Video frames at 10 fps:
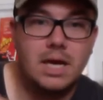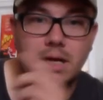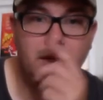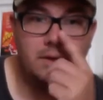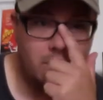
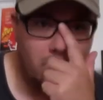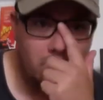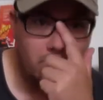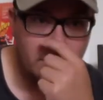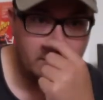I
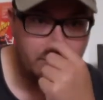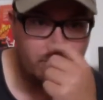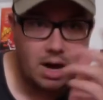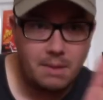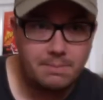know that
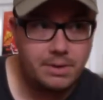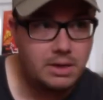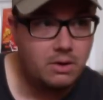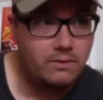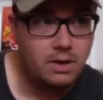Rob
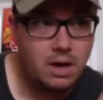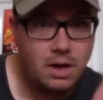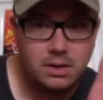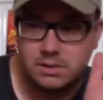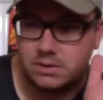
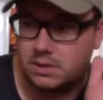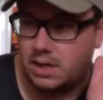Eoverlocks